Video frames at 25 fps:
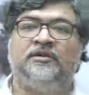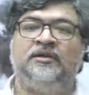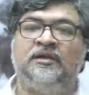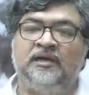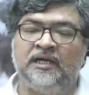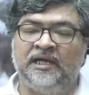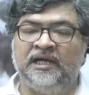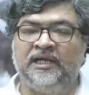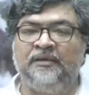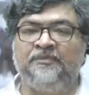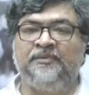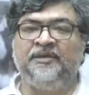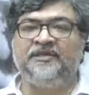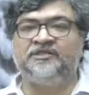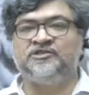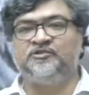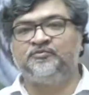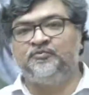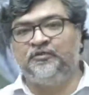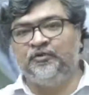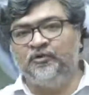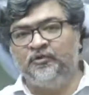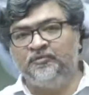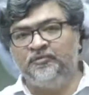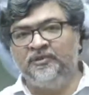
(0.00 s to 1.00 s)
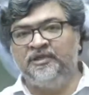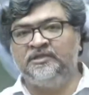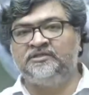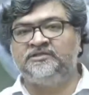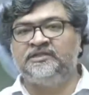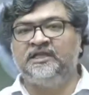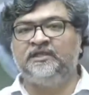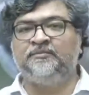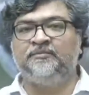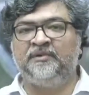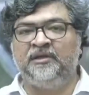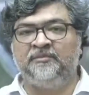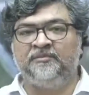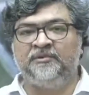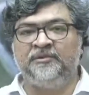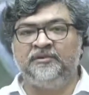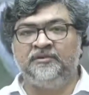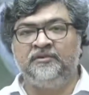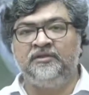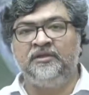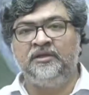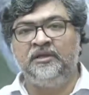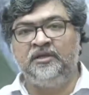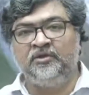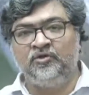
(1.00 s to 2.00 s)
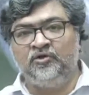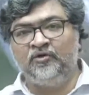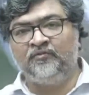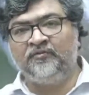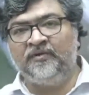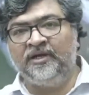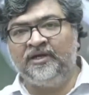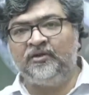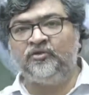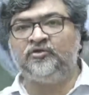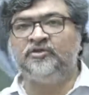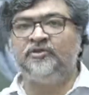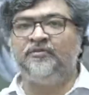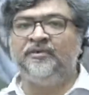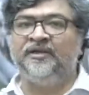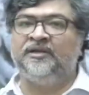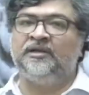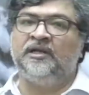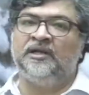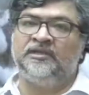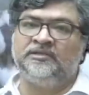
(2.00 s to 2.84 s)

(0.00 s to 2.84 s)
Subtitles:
ibis, spoon-billed sandpiper. You'll find on the wetlands